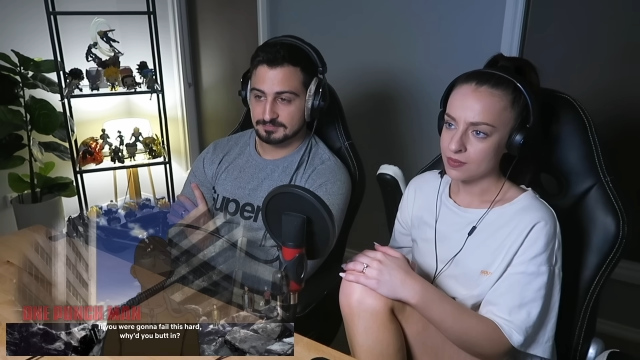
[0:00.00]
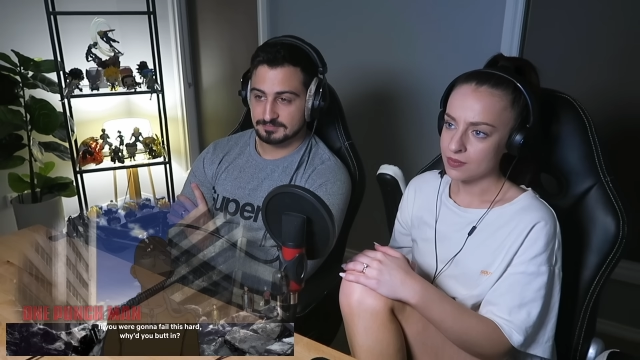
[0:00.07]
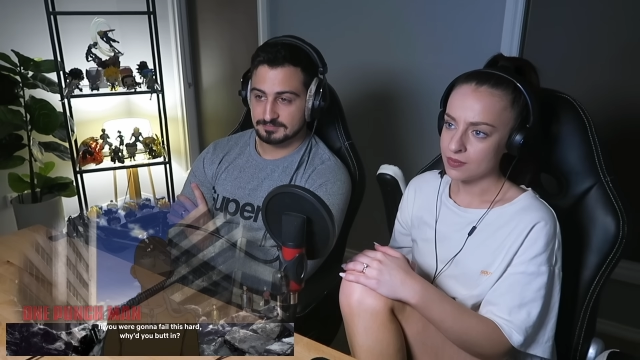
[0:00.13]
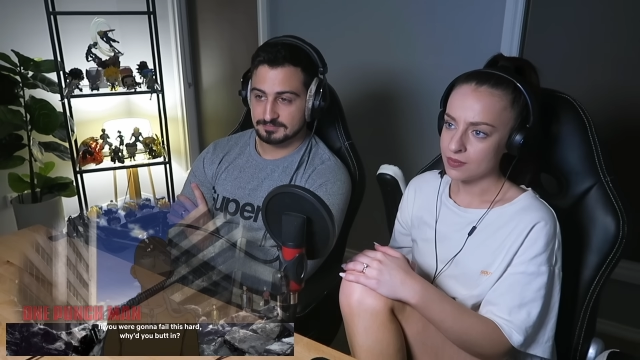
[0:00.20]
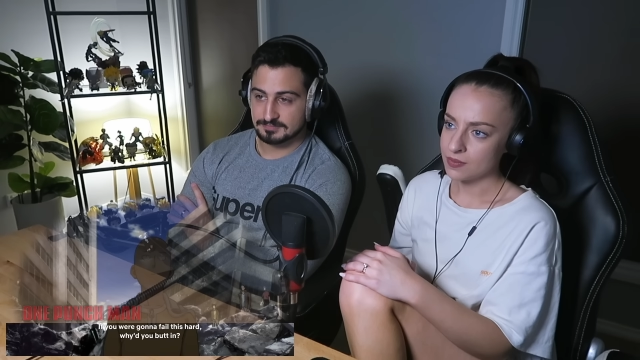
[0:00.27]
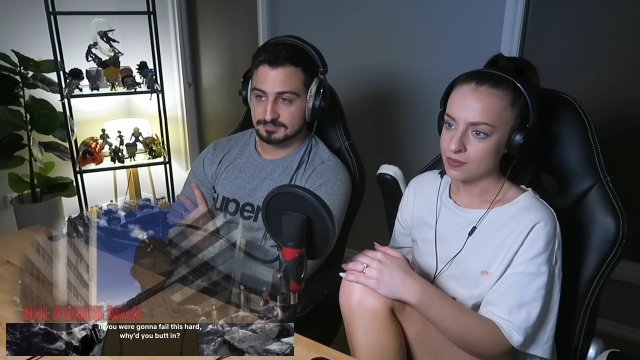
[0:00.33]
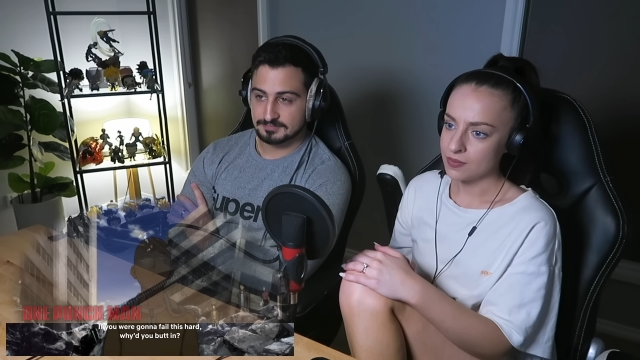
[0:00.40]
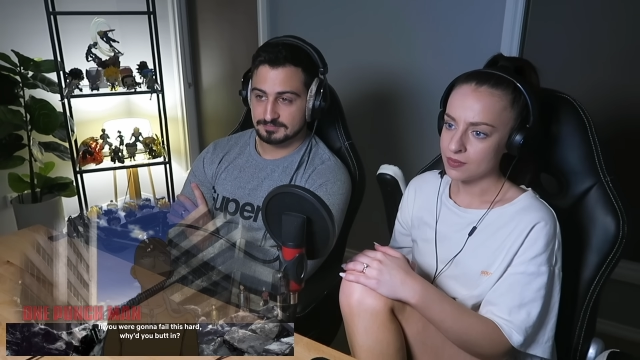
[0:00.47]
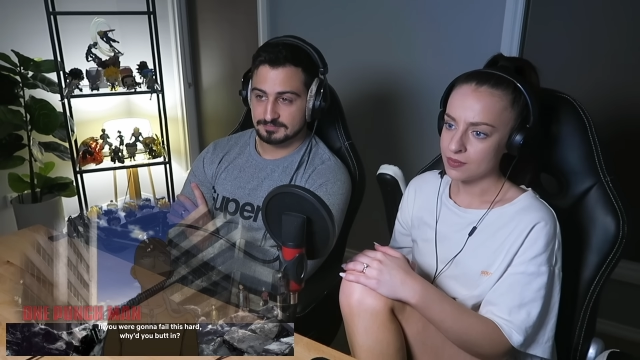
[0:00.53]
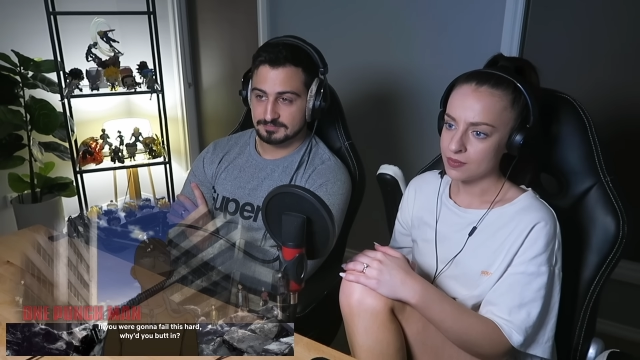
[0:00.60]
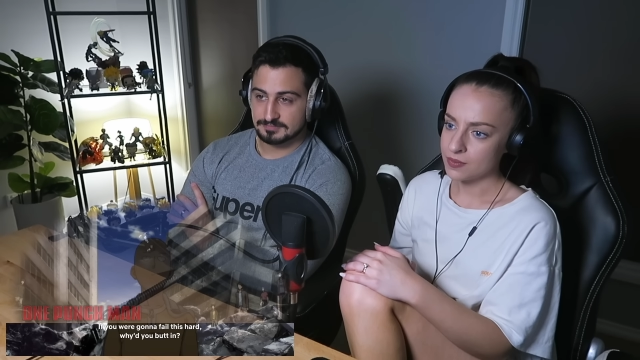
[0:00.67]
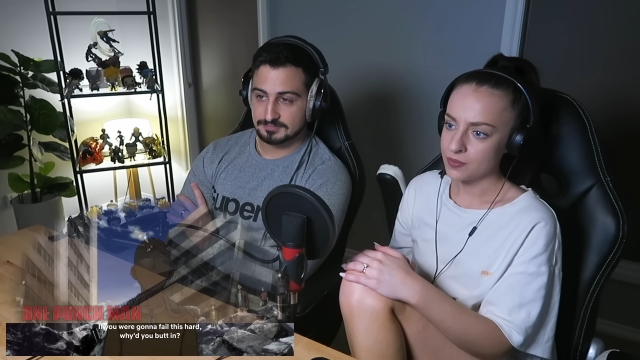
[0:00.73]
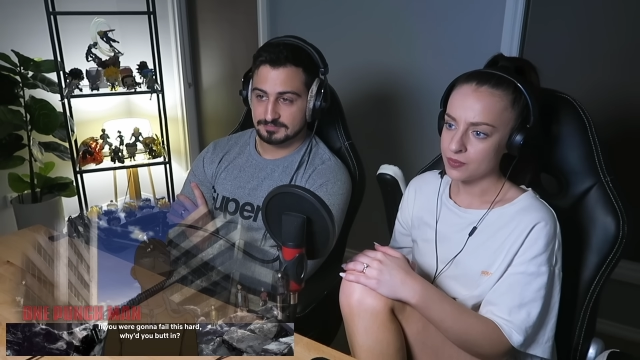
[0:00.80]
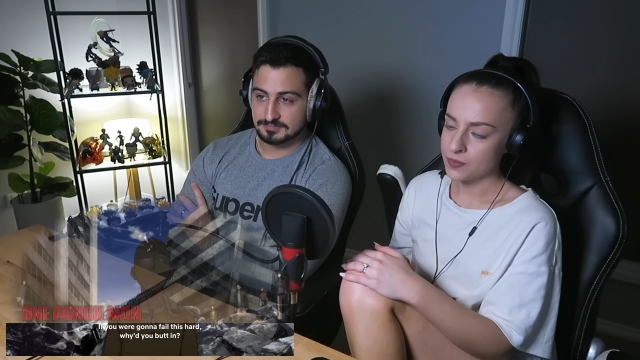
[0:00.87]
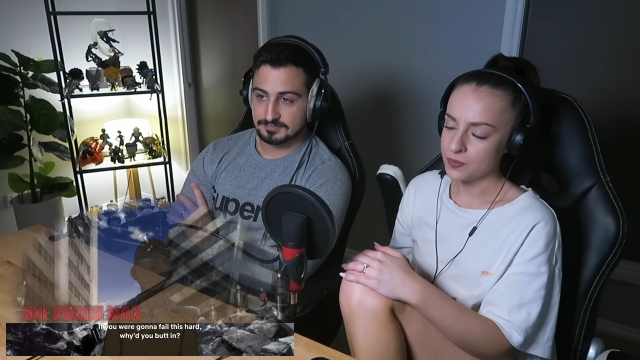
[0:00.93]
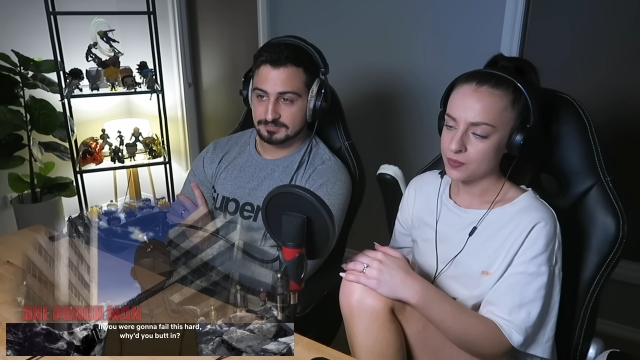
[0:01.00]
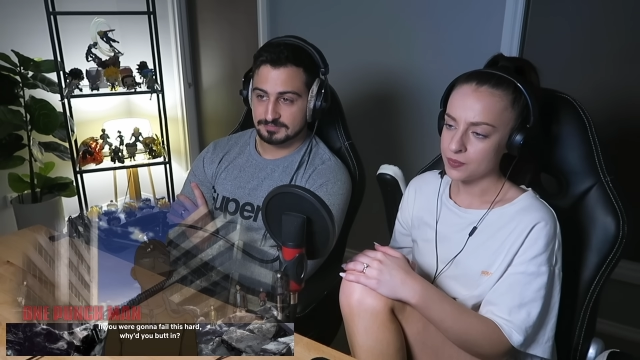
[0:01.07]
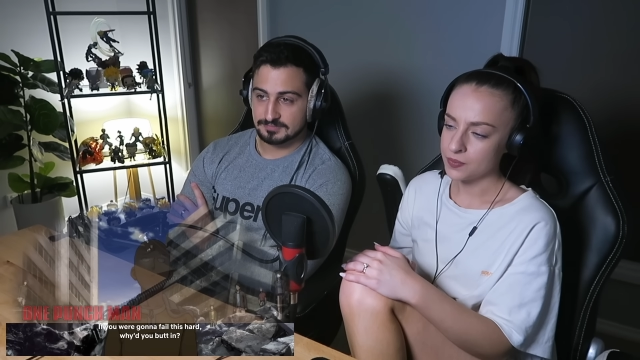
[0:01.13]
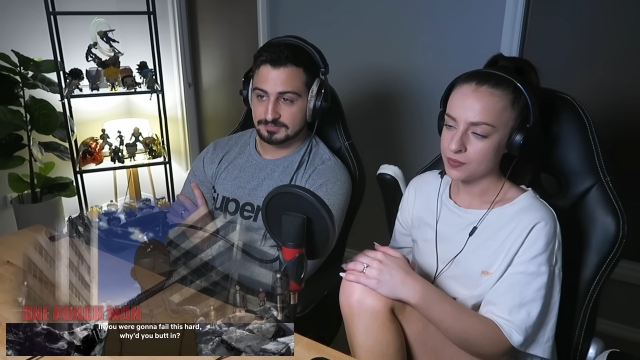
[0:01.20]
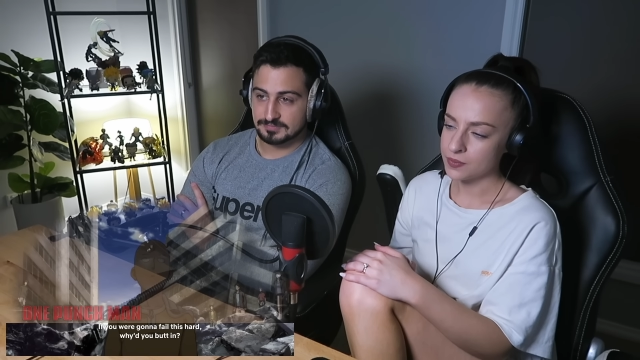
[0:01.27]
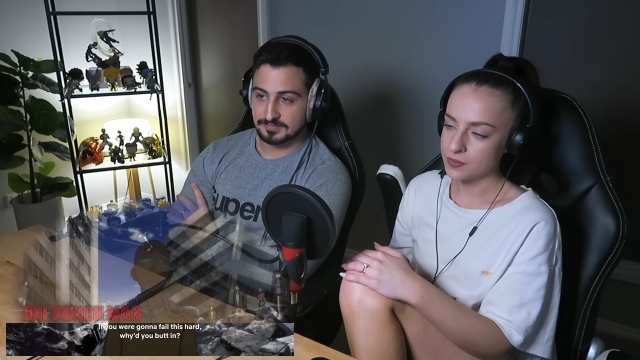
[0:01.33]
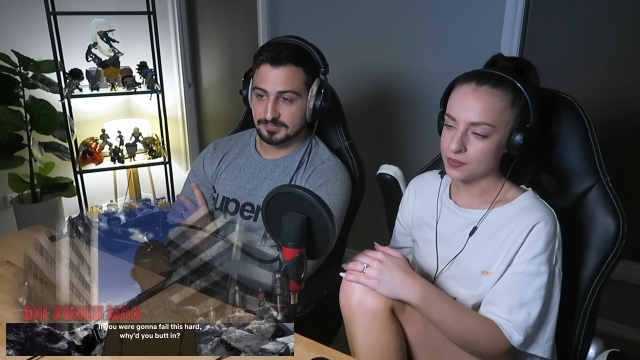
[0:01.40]

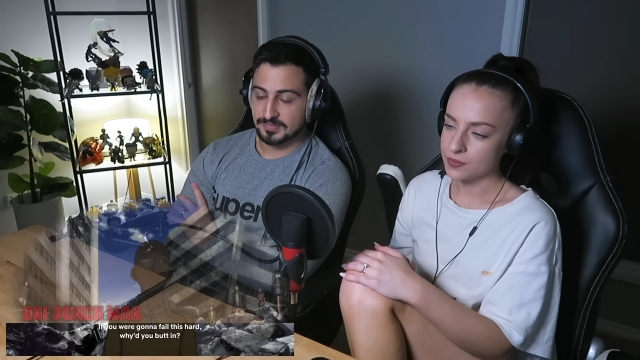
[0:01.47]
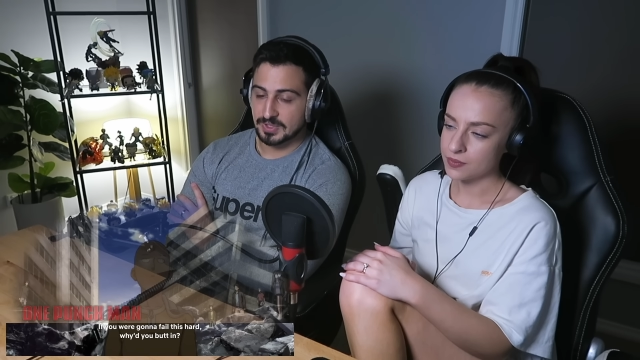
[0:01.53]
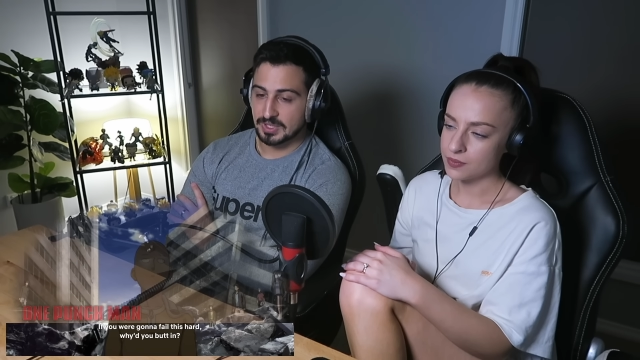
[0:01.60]
Nothing is said.